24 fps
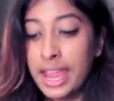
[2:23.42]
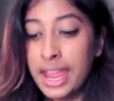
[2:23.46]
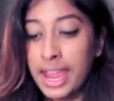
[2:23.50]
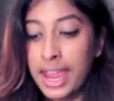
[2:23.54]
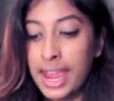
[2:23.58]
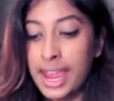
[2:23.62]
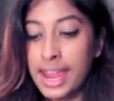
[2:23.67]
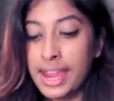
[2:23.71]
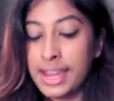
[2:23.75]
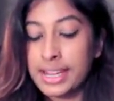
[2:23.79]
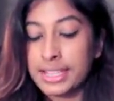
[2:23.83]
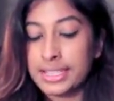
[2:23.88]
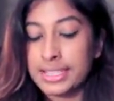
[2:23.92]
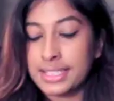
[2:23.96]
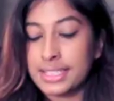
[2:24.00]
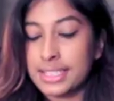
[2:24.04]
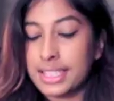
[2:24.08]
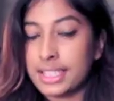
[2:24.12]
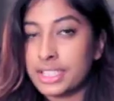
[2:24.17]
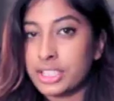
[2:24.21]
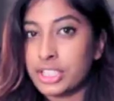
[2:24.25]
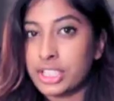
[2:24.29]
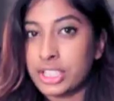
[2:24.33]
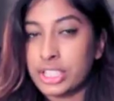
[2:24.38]
and
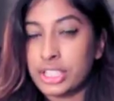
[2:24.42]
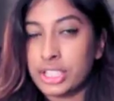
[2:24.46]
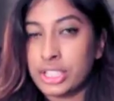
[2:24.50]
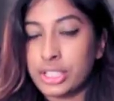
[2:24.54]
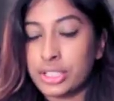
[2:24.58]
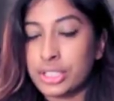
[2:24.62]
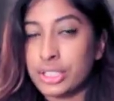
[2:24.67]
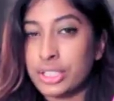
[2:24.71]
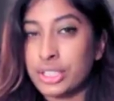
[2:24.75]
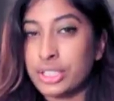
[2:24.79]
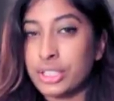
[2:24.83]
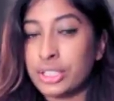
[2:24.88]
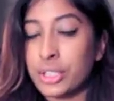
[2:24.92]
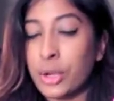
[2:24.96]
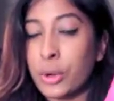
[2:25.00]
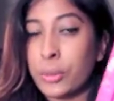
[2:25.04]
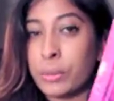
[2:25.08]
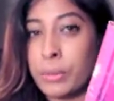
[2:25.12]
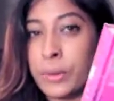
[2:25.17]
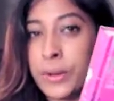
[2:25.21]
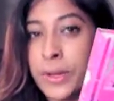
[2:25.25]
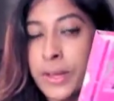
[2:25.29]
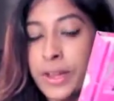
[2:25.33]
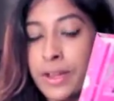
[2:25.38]
it just looks so
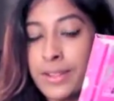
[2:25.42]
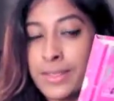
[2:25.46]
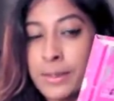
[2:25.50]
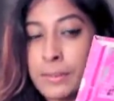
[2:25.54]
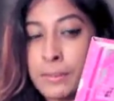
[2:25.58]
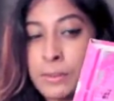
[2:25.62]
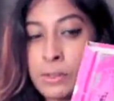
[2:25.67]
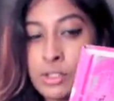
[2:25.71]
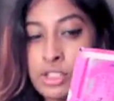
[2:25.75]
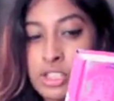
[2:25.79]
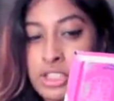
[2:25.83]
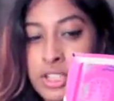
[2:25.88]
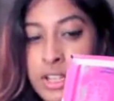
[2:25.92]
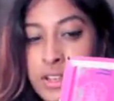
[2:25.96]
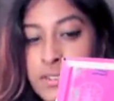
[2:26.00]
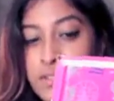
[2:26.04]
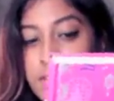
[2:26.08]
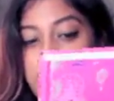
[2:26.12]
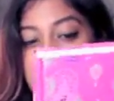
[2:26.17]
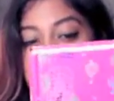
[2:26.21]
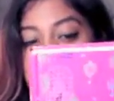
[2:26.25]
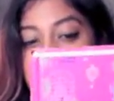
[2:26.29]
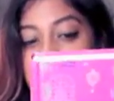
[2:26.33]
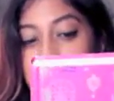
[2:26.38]
pretty on the bookshelf,
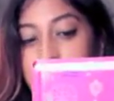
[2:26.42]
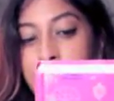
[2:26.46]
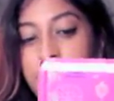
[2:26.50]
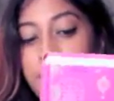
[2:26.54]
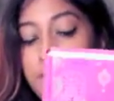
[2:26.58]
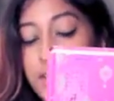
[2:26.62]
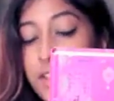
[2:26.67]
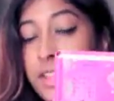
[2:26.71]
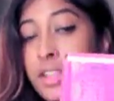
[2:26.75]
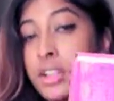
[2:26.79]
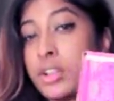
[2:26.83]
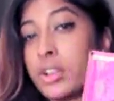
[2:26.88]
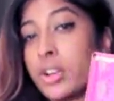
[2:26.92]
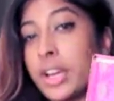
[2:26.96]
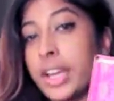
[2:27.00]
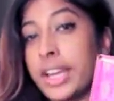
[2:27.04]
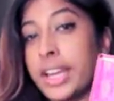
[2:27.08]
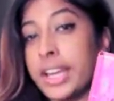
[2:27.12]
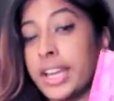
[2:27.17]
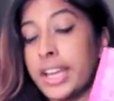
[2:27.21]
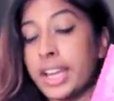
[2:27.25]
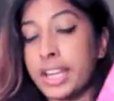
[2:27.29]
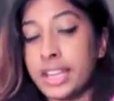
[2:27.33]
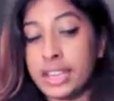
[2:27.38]
and they feel
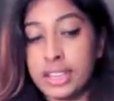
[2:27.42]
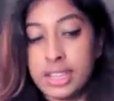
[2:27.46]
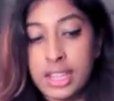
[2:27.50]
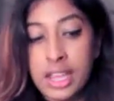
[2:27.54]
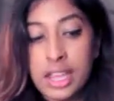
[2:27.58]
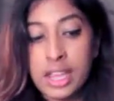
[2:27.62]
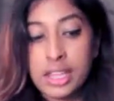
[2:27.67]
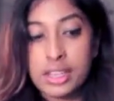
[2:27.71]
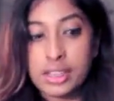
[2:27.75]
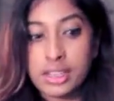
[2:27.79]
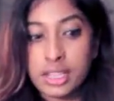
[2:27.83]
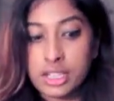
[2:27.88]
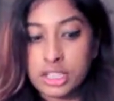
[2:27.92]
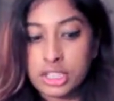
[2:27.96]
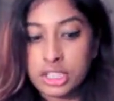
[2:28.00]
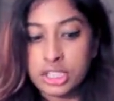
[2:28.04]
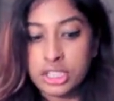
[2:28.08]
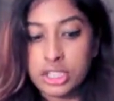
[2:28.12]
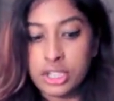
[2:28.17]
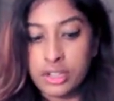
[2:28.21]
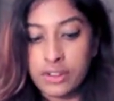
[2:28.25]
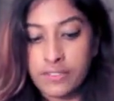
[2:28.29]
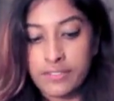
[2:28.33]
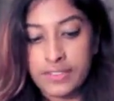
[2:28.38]
great, and they
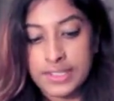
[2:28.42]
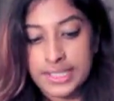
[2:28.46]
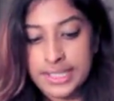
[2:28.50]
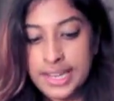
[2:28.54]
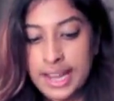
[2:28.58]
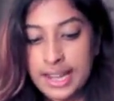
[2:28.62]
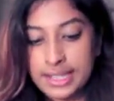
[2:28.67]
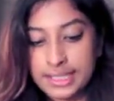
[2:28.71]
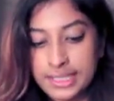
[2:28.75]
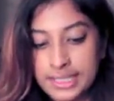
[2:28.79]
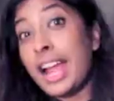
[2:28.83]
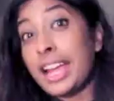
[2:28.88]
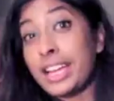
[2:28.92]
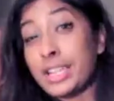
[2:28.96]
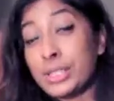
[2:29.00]
just look fantastic.